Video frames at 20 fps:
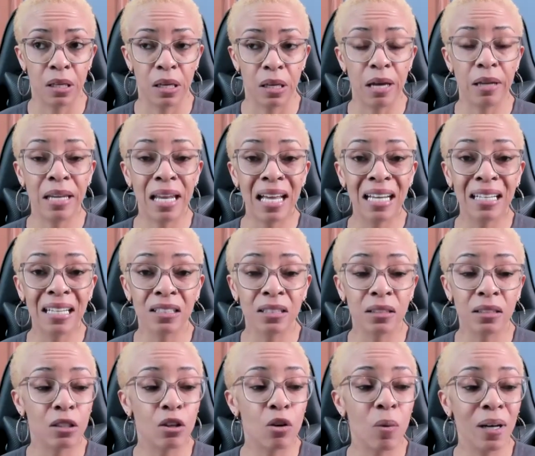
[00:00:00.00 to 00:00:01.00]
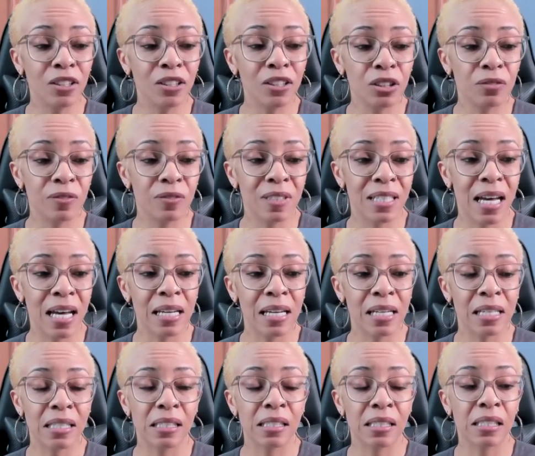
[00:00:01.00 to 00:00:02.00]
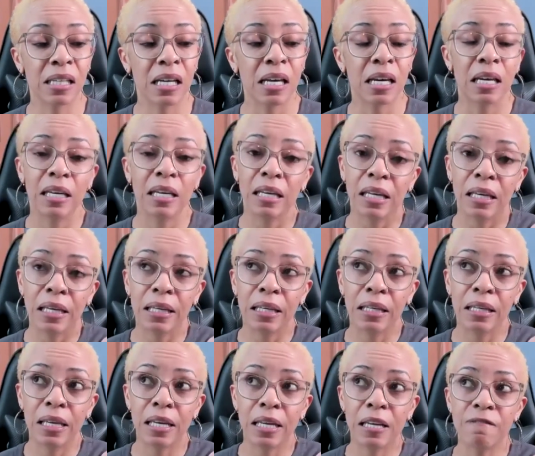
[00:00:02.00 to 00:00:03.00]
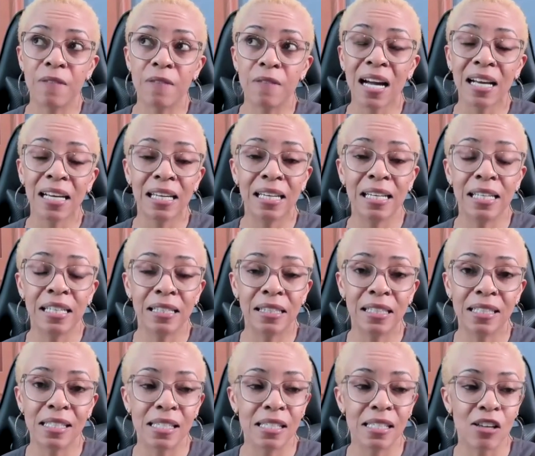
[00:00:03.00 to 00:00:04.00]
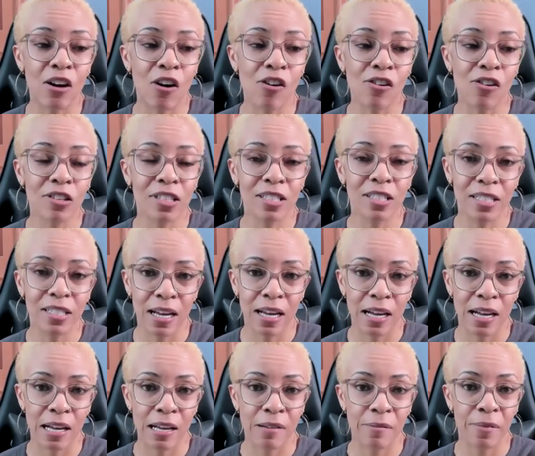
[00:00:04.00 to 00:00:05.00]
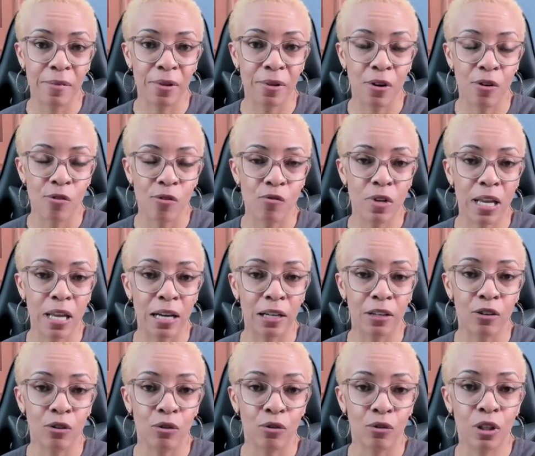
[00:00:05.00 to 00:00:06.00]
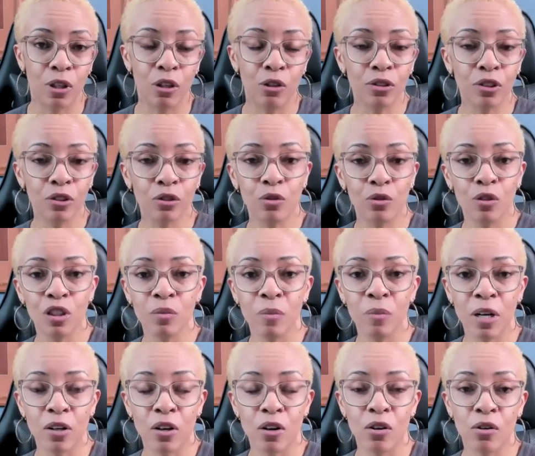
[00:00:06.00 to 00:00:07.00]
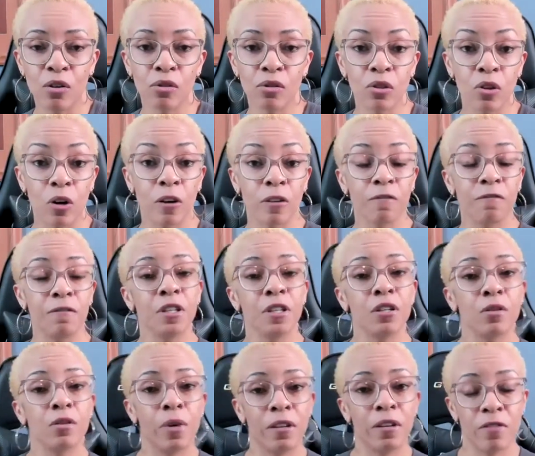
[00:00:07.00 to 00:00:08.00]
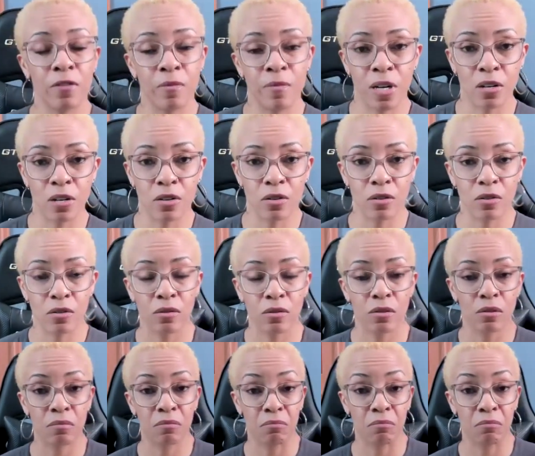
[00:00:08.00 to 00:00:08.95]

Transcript: And that just the question for that is, if I eat this all the time, will mm-hmm. I go closer towards my goals or veer away from my goals?